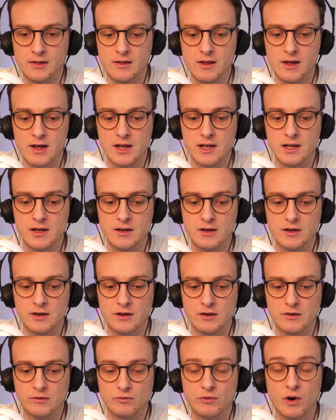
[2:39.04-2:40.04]
They
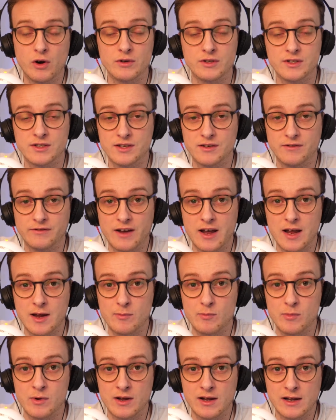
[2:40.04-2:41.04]
rose to
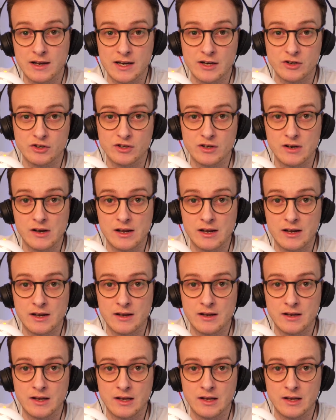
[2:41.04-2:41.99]
fame initially